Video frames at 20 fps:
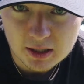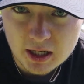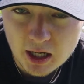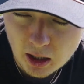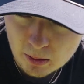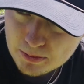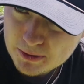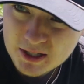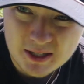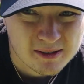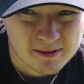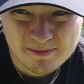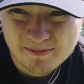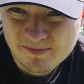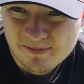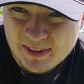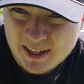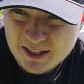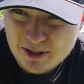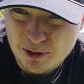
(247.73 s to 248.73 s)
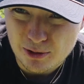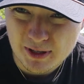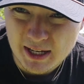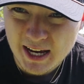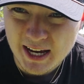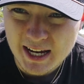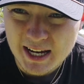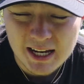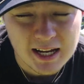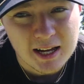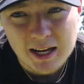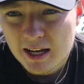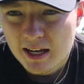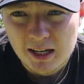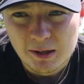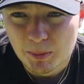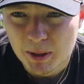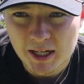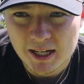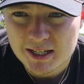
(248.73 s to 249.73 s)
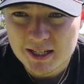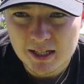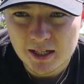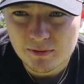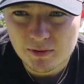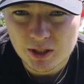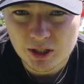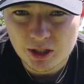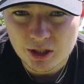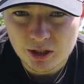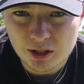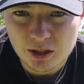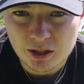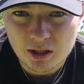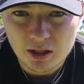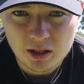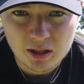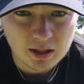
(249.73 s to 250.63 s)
cups. That's okay, but it doesn't give you a good